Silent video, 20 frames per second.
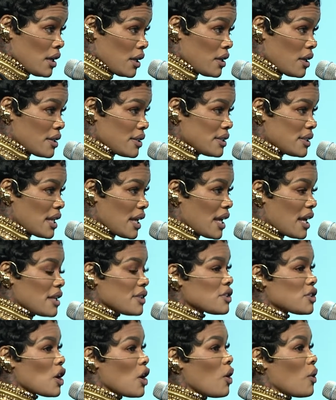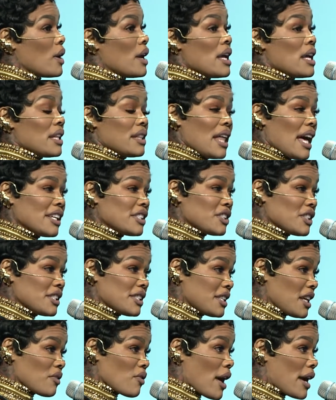You understand? So that's
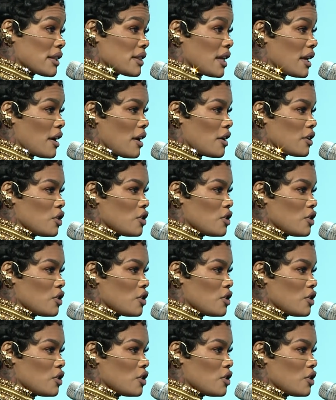just it right there.